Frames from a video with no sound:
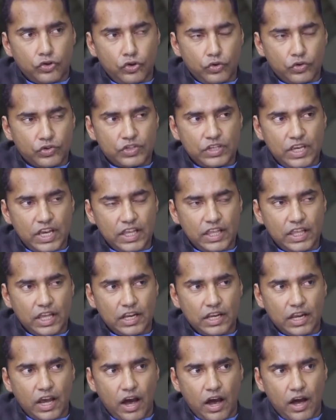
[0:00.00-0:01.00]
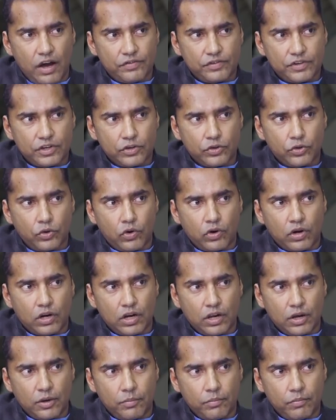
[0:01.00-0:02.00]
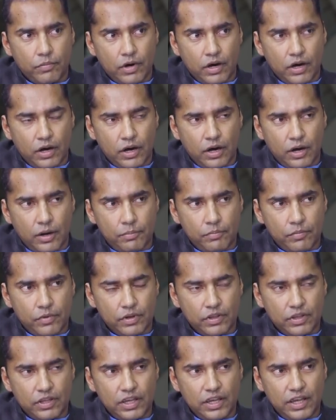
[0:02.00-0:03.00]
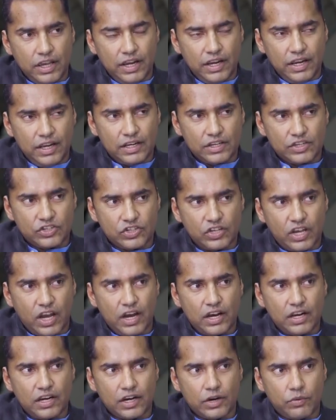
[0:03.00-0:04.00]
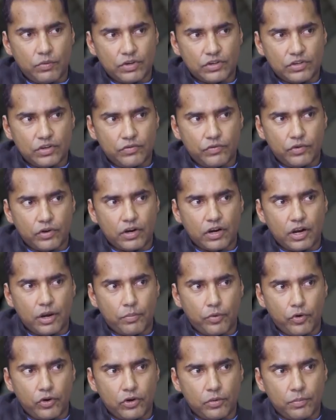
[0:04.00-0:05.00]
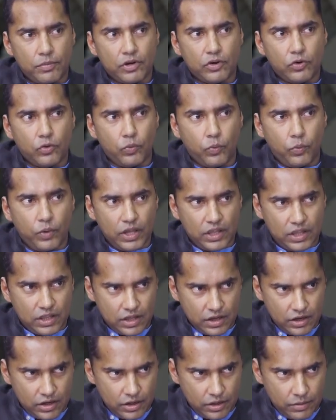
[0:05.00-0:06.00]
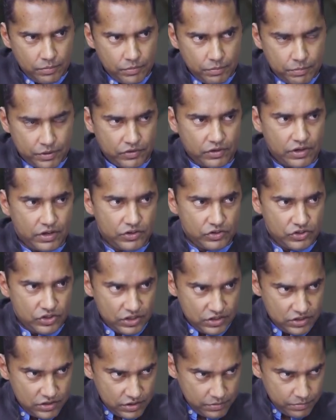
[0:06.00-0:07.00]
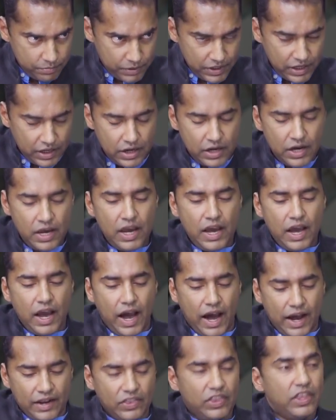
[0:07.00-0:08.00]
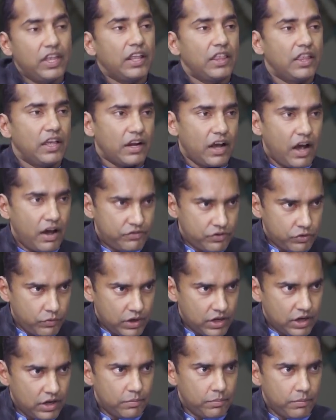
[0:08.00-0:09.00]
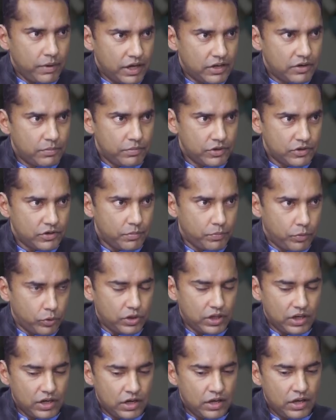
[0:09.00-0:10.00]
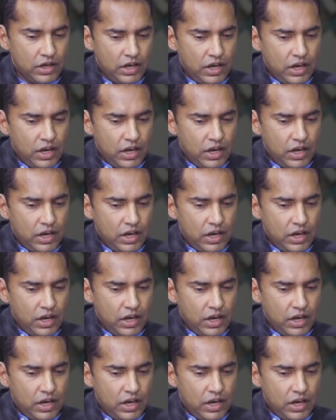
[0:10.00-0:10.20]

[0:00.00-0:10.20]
you're saying that after Doklam, the Indian side requested for an appointment with President Xi Jinping, and then thereafter went and met Mr. Putin.